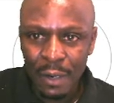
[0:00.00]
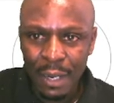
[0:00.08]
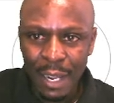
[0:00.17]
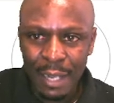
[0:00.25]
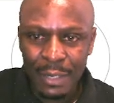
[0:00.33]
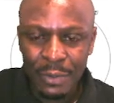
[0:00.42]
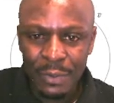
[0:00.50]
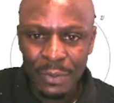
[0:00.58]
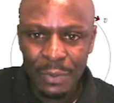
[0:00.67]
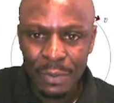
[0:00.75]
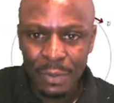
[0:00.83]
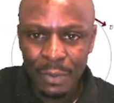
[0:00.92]
r
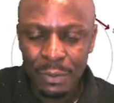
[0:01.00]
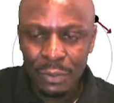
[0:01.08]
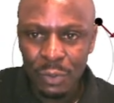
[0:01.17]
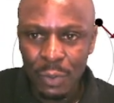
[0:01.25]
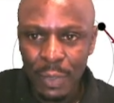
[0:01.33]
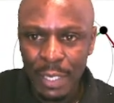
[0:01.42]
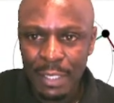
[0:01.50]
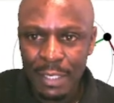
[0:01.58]
squared